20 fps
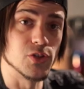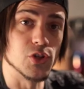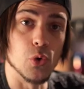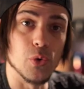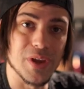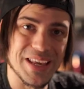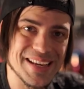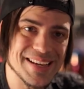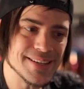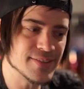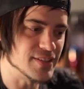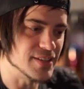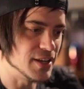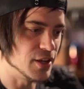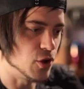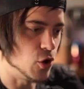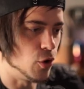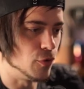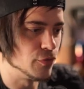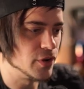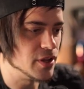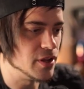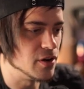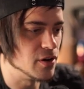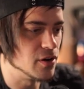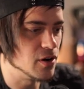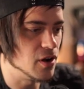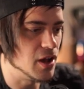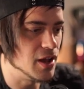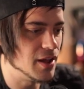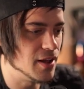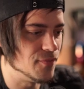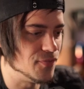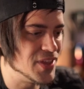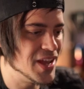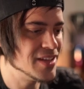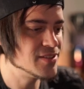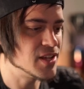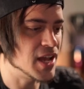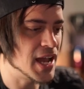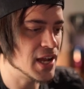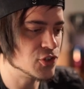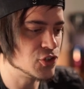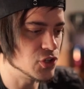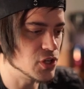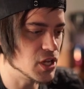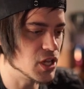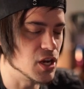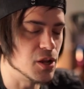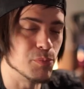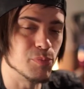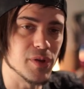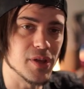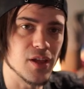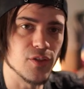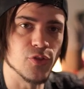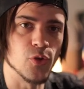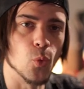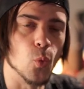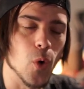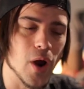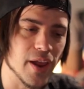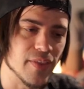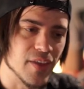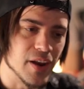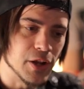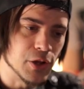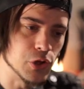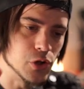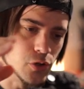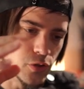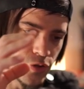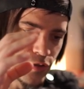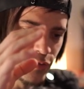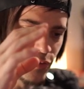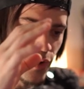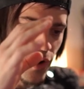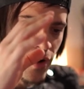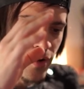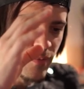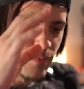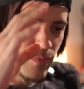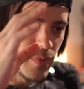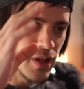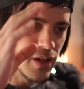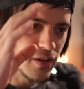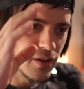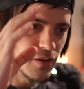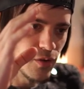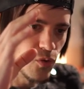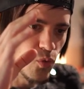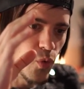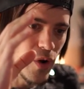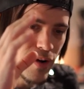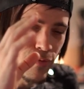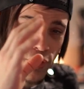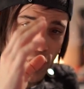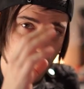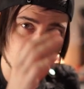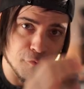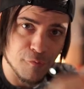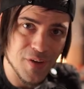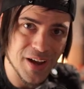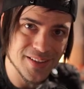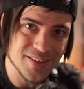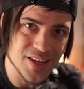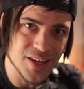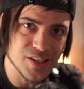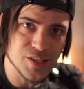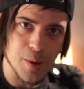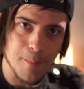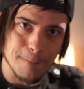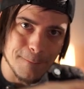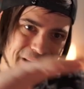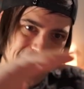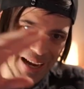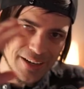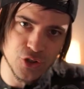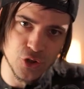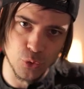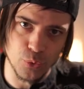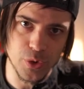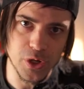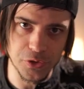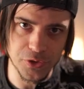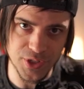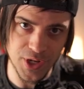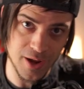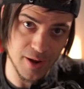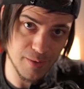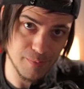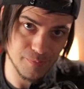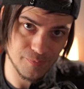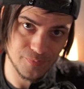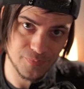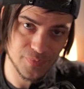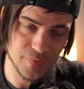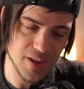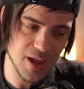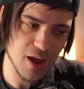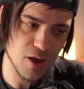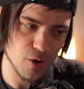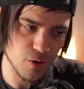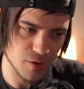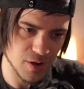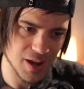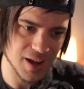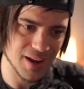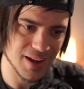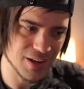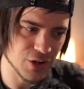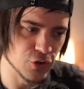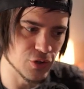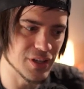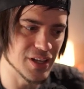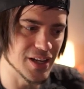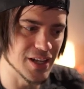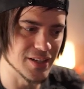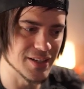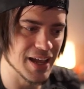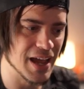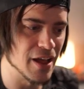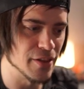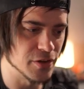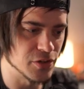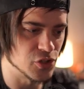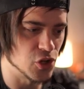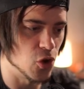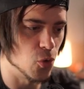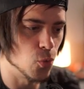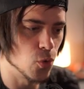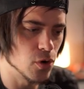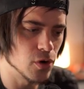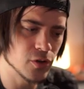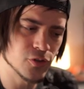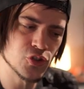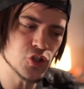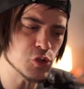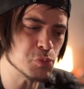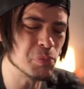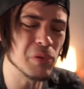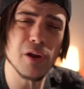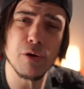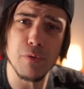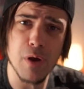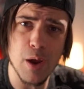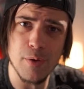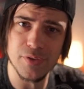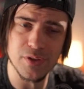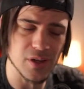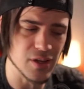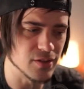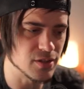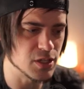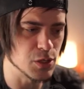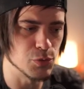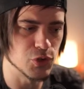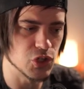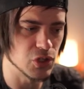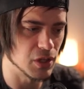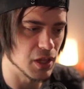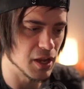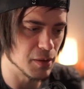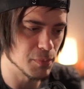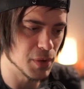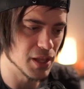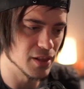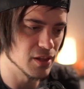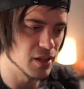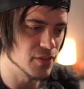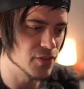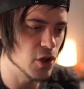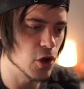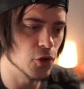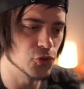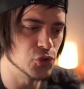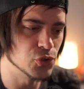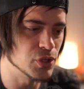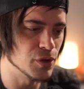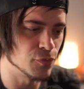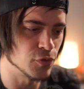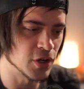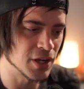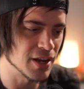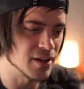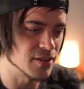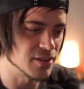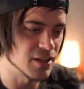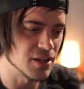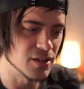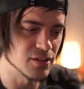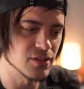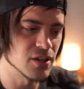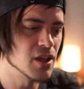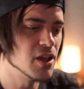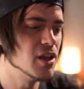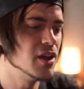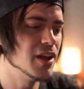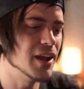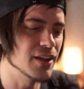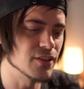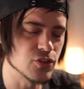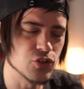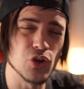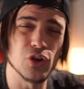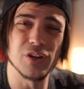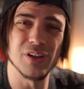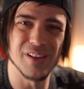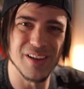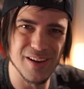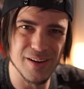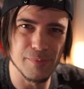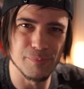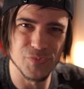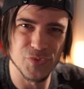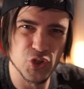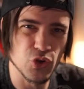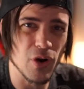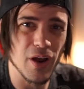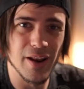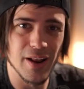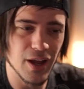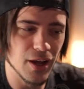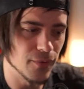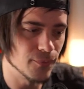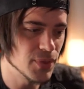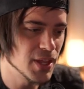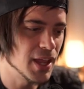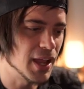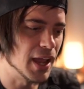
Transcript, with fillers: So easing over here, uh, that's actually gonna be the way that it goes from whatever your effect is back to real time. Now, I could get into how this all works. Just play around with it and see what you like, man. They, they all do different kind of things it's good to like try it out.